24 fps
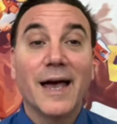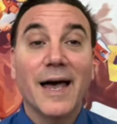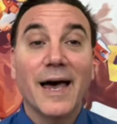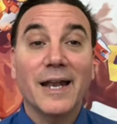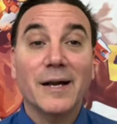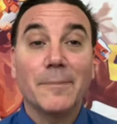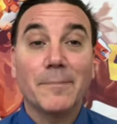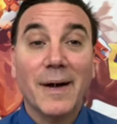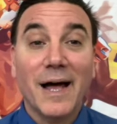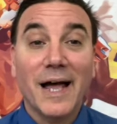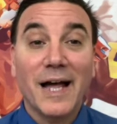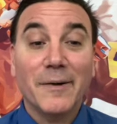at
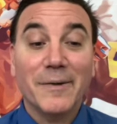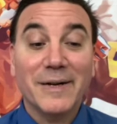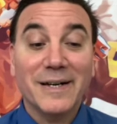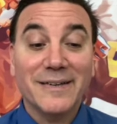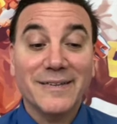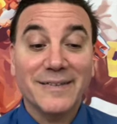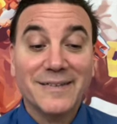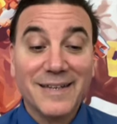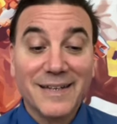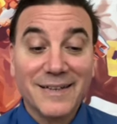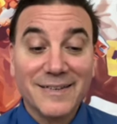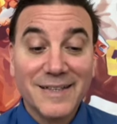1
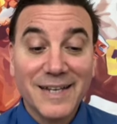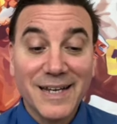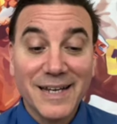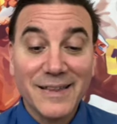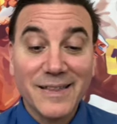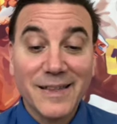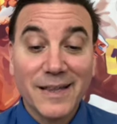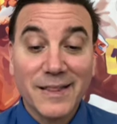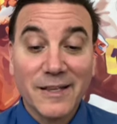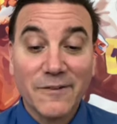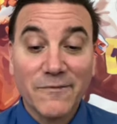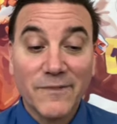
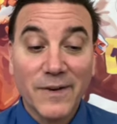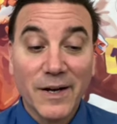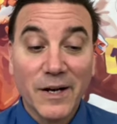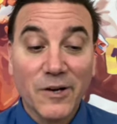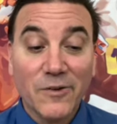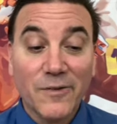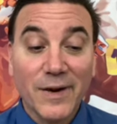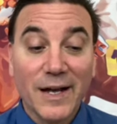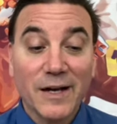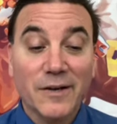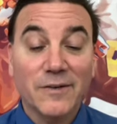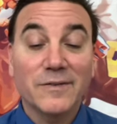1/16 at the
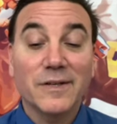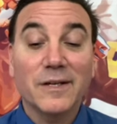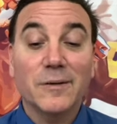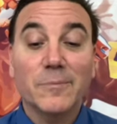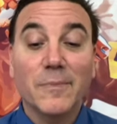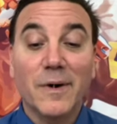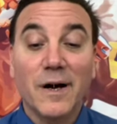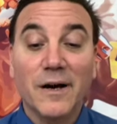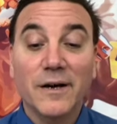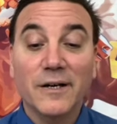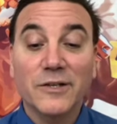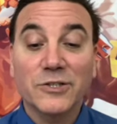fairgrounds in
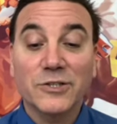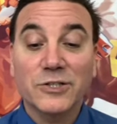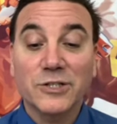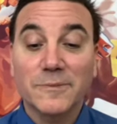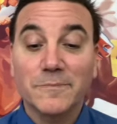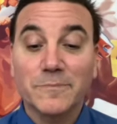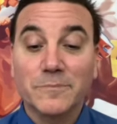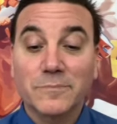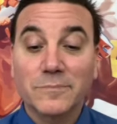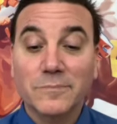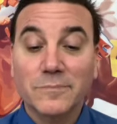March.